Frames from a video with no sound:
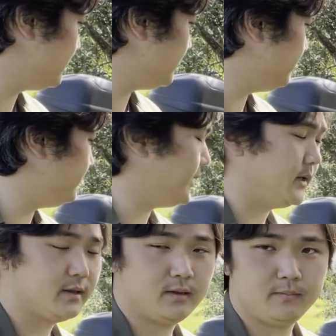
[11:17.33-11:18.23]
the
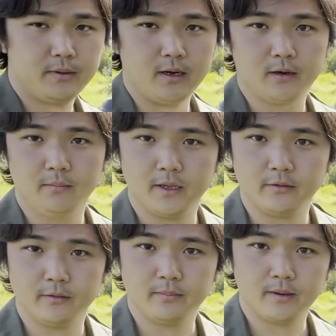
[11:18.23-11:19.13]
best part about
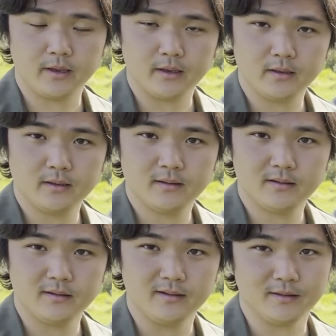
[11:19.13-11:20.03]
the bike
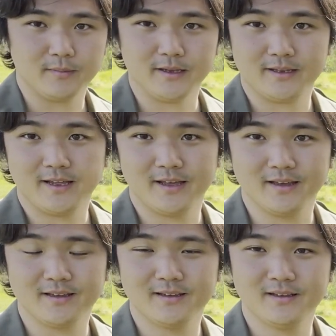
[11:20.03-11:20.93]
is my tank.
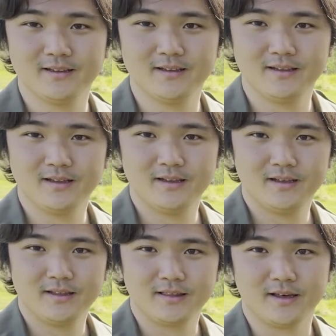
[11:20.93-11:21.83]

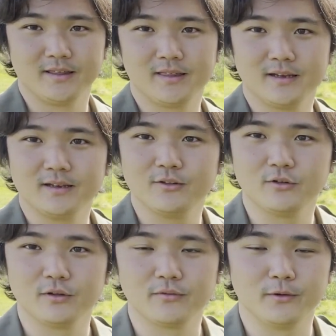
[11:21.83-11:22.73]
It's got
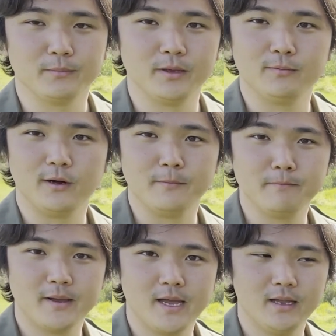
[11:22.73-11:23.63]
signatures from people I've
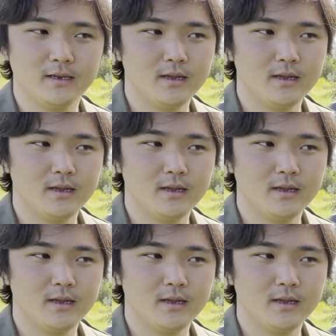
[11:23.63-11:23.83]
met,